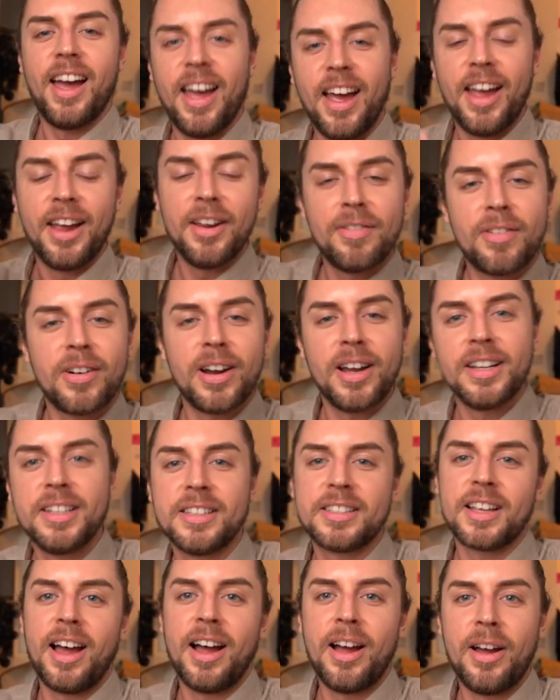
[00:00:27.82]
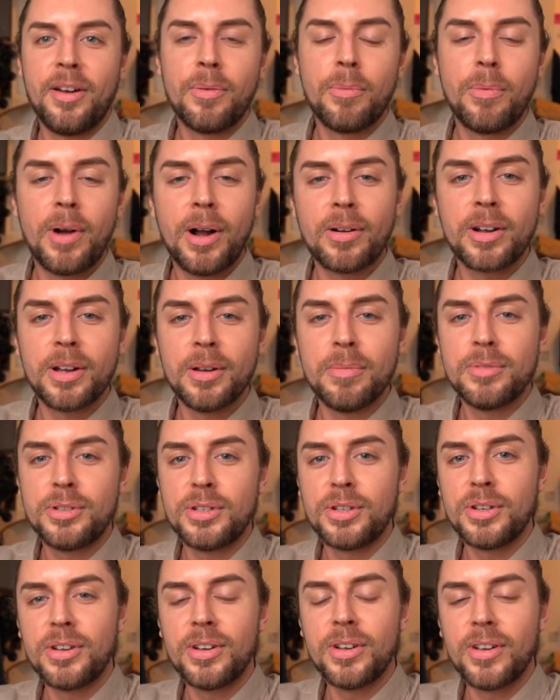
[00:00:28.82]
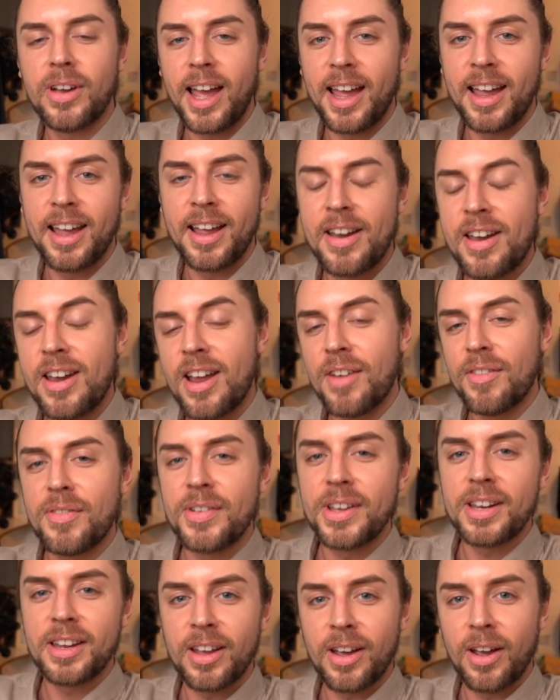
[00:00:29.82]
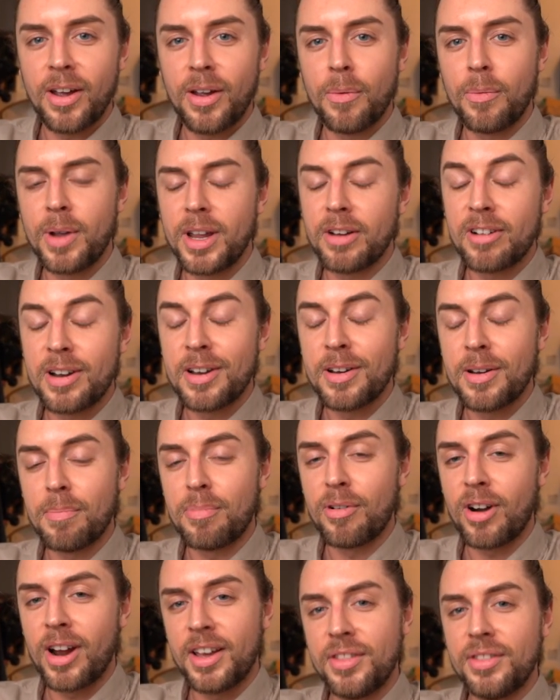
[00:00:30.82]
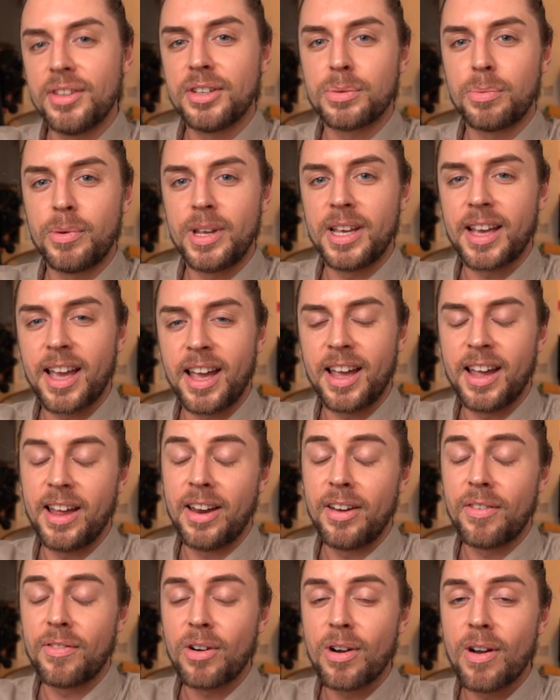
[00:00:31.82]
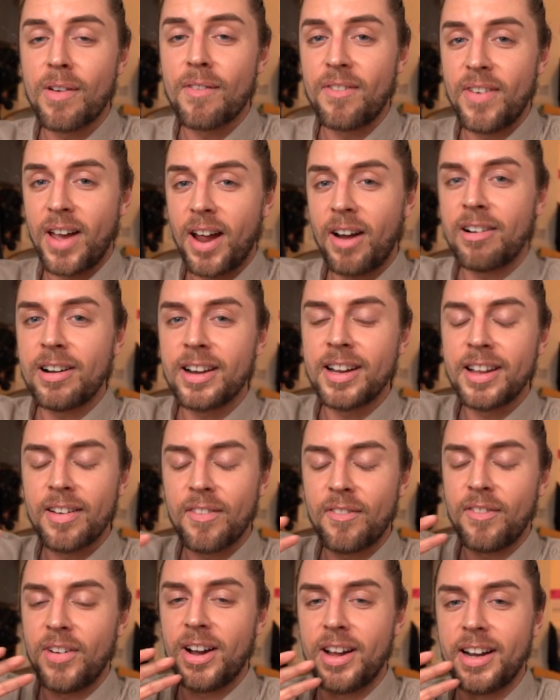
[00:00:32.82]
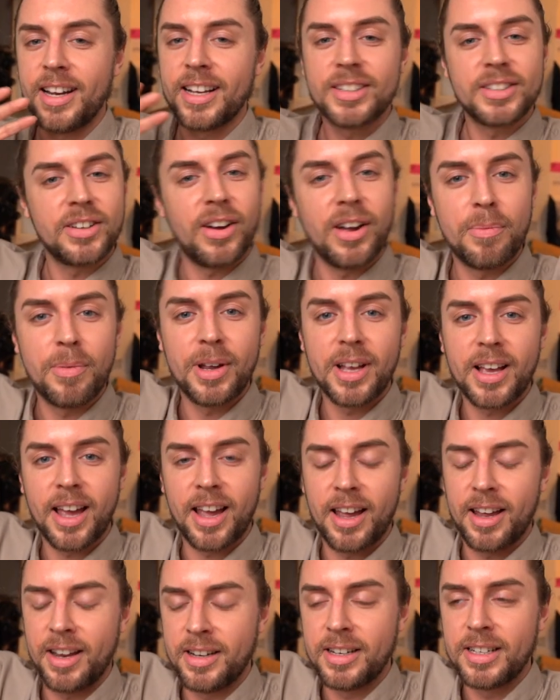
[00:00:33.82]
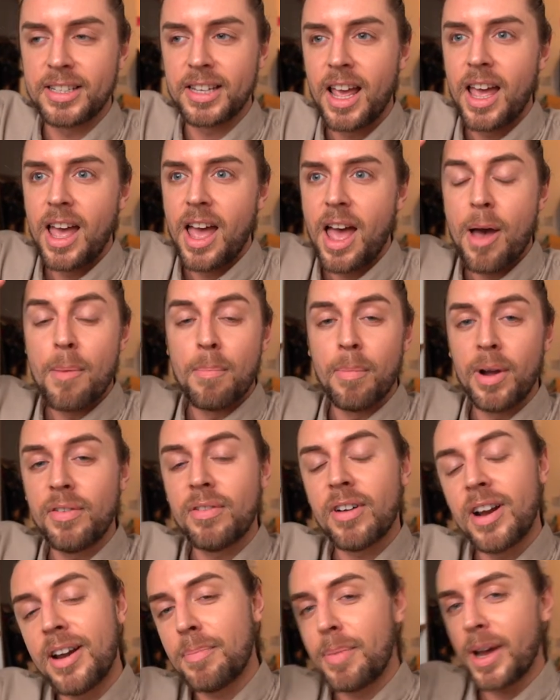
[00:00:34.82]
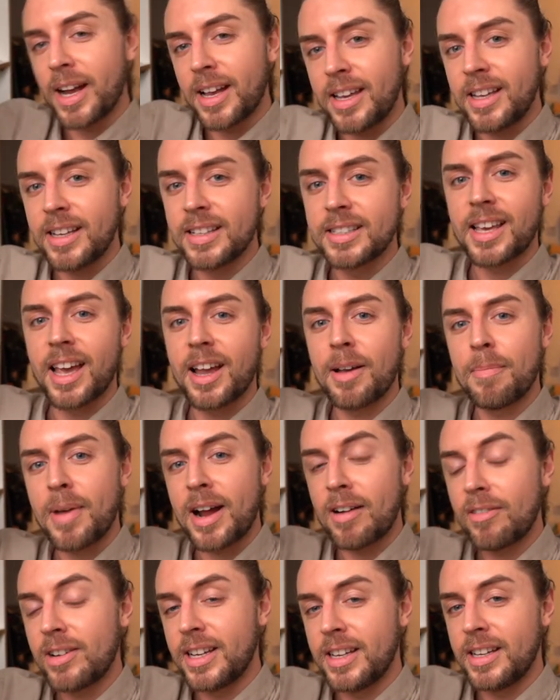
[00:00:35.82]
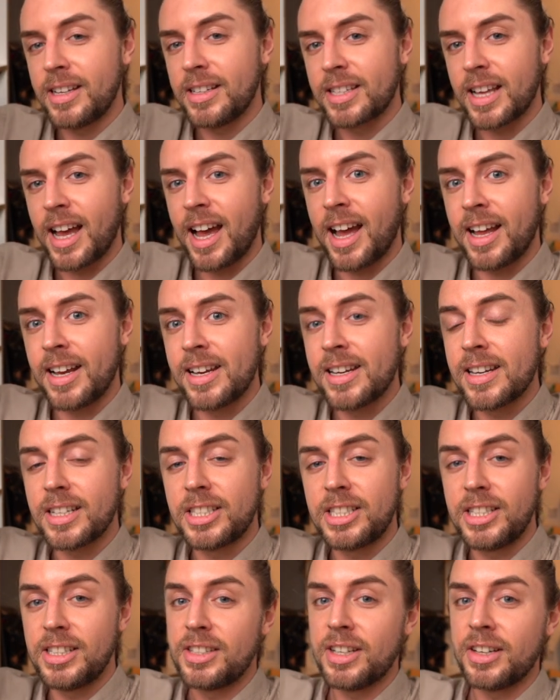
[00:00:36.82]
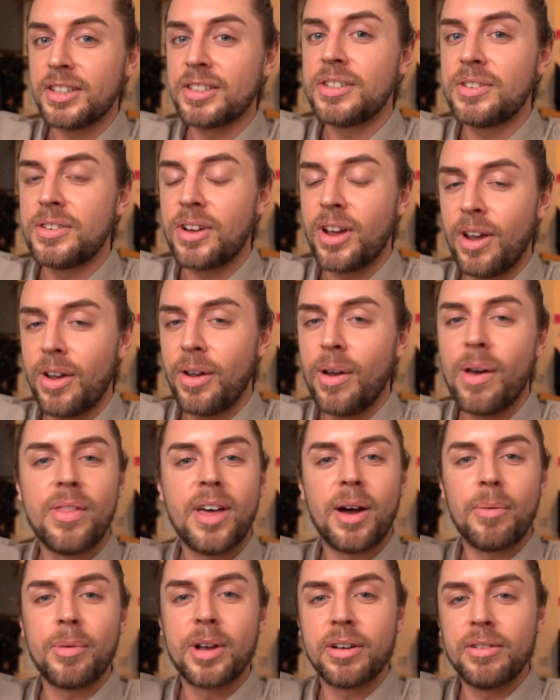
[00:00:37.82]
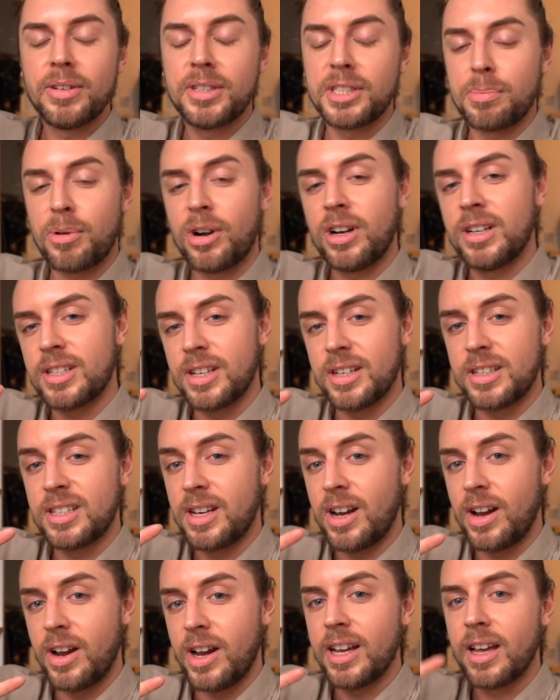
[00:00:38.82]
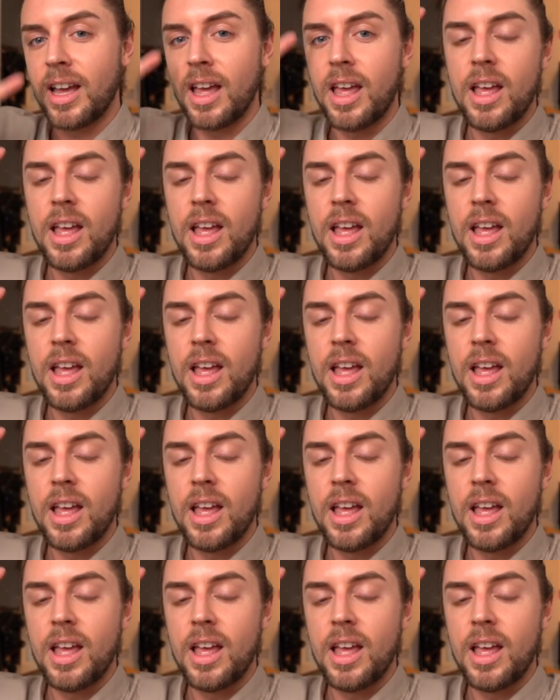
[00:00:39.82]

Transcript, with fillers: Hey friends and welcome to another video. We are in Brighton this weekend for a very fun, exciting weekend. My friend Becky is getting married and she doesn't know that we're going to surprise her tonight.